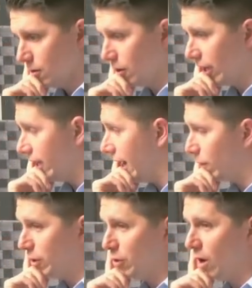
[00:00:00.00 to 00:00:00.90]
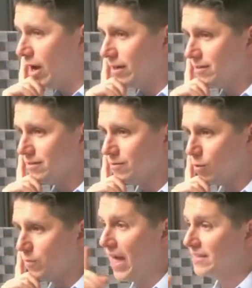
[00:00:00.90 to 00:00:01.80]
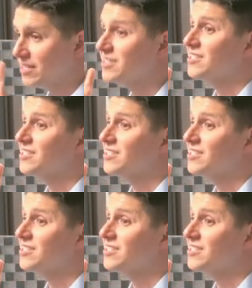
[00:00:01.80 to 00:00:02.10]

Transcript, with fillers: okay, God, what do you want? That's a